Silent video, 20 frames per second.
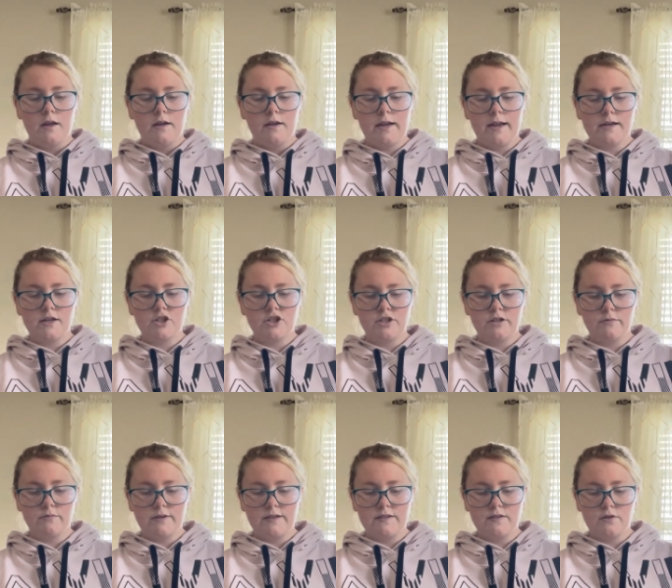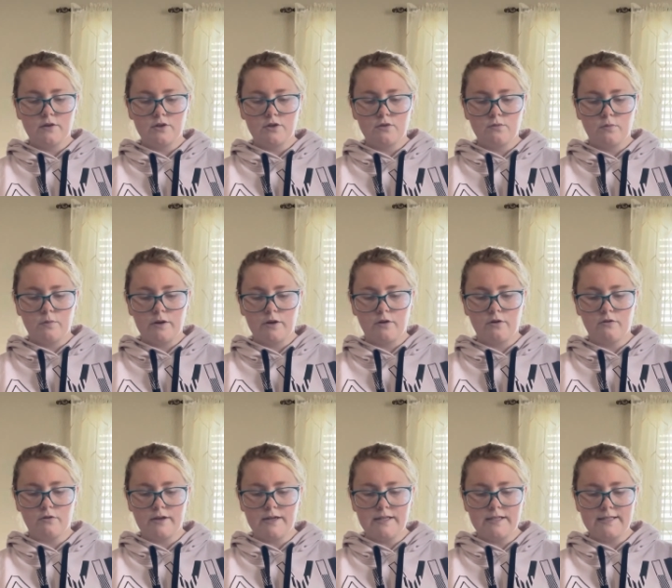Next, she researched where
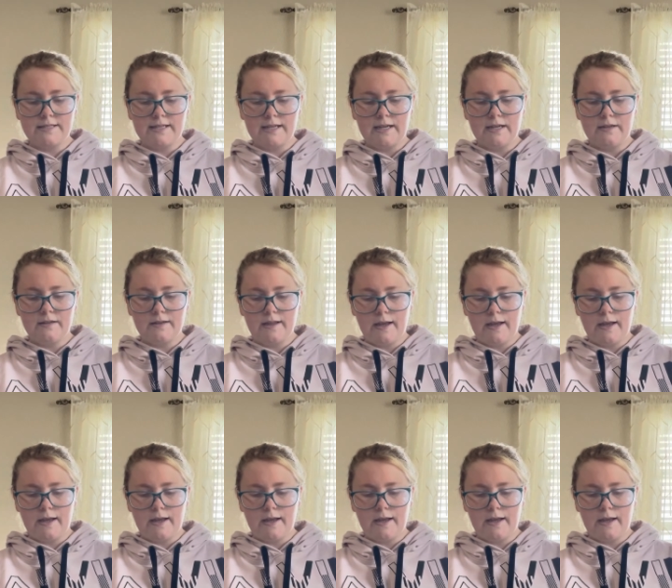Green Scene